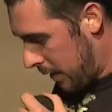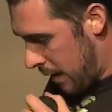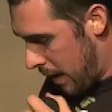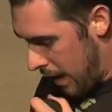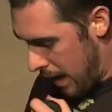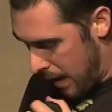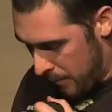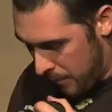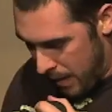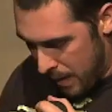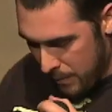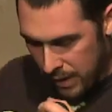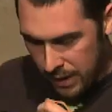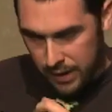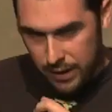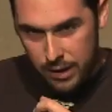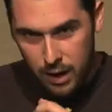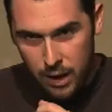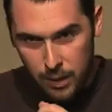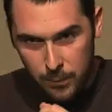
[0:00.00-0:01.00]
my buddy
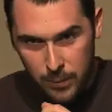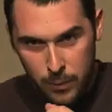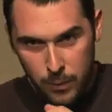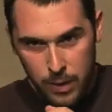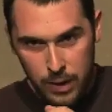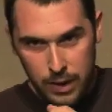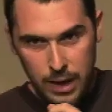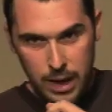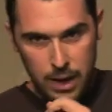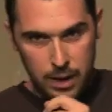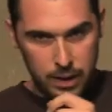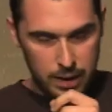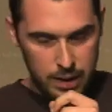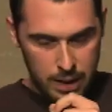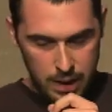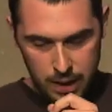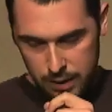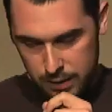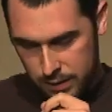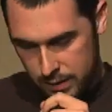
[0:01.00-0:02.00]
called me one
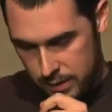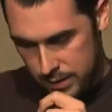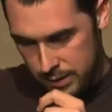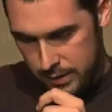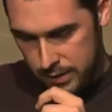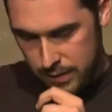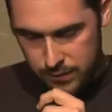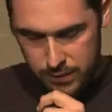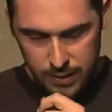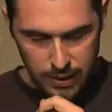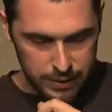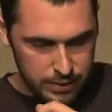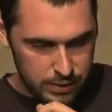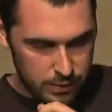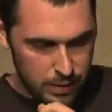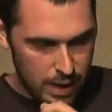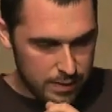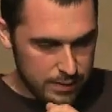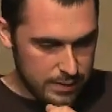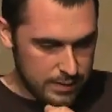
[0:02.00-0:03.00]
day, lived like 2
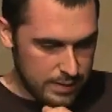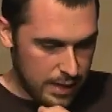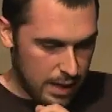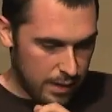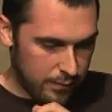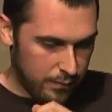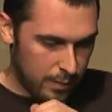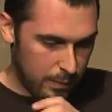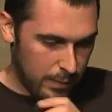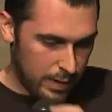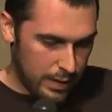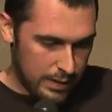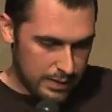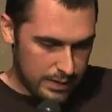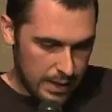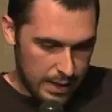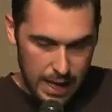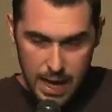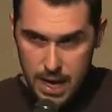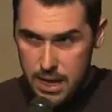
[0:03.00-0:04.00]
houses down from me, and he's
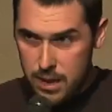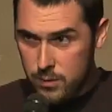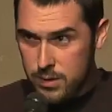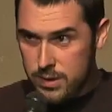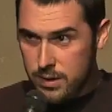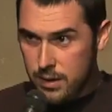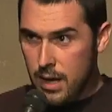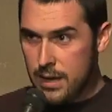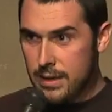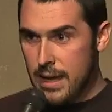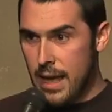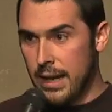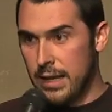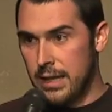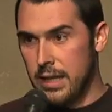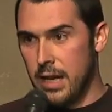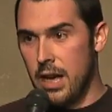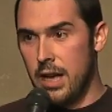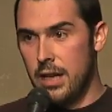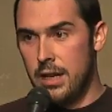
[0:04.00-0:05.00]
like, hey, you still got that
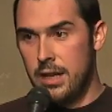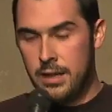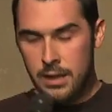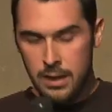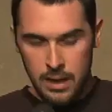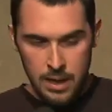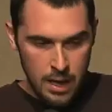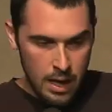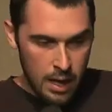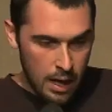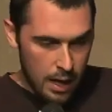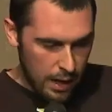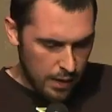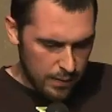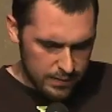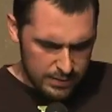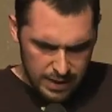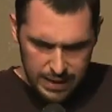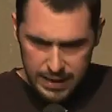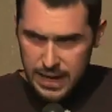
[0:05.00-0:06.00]
gun? And I
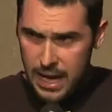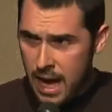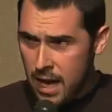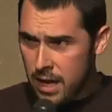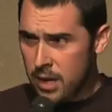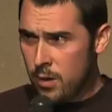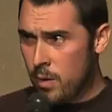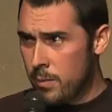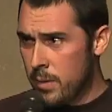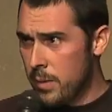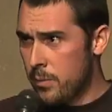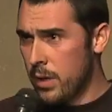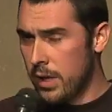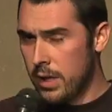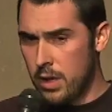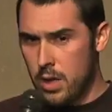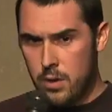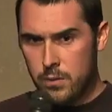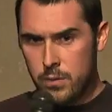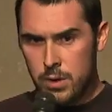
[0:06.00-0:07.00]
was like, yeah, you want me to bring it
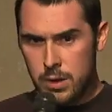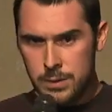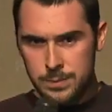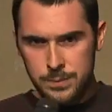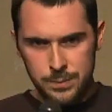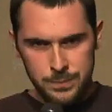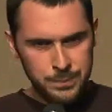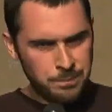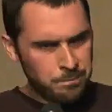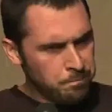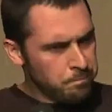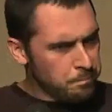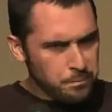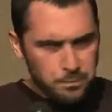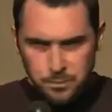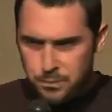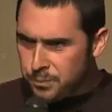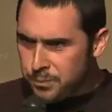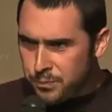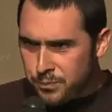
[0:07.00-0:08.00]
over?
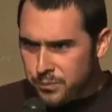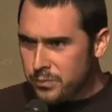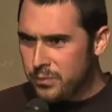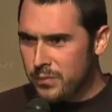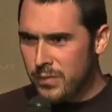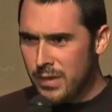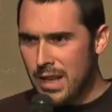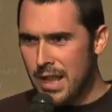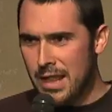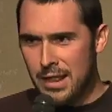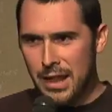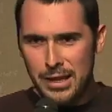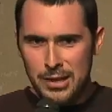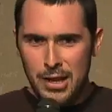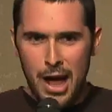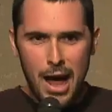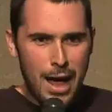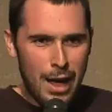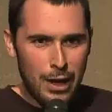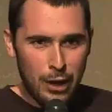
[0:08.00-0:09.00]
Like,
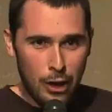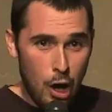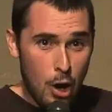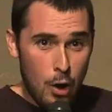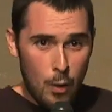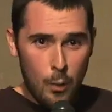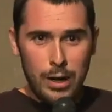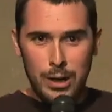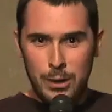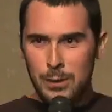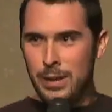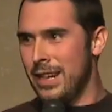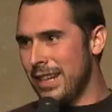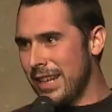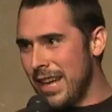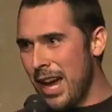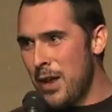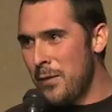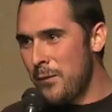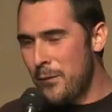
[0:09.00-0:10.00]
not, oh, what do you need a
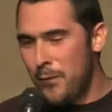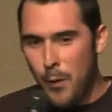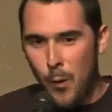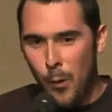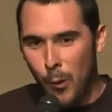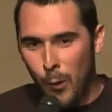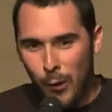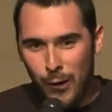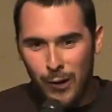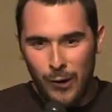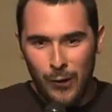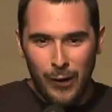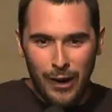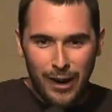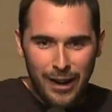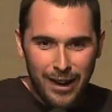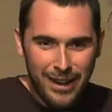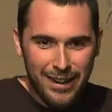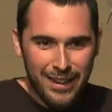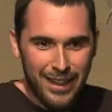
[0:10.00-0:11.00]
gun for?
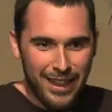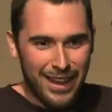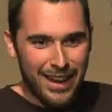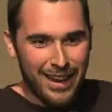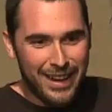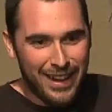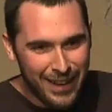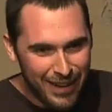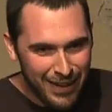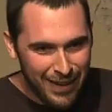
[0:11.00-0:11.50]
Or like,